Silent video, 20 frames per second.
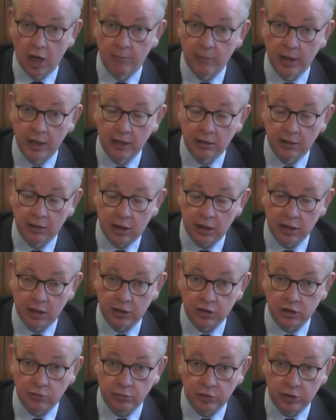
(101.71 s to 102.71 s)
in
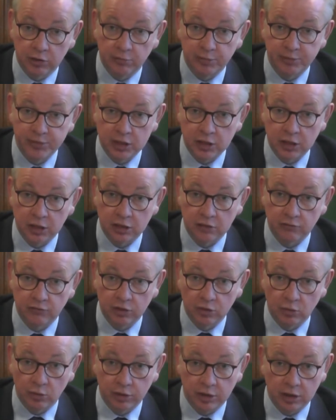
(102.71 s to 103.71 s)
connection with the implementation of the
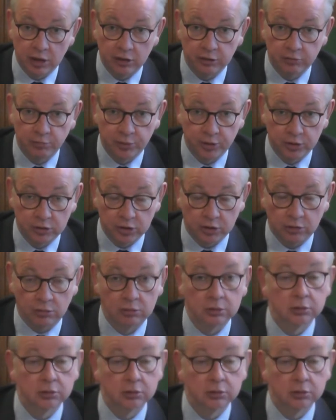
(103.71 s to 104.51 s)
Northern Ireland Protocol.